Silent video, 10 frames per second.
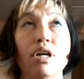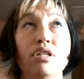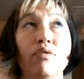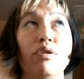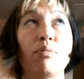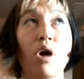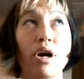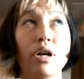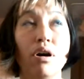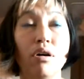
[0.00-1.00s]
a different
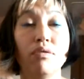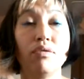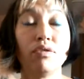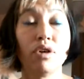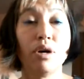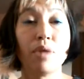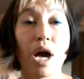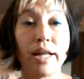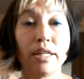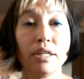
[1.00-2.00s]
part of
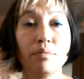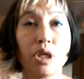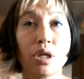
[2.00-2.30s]
the island,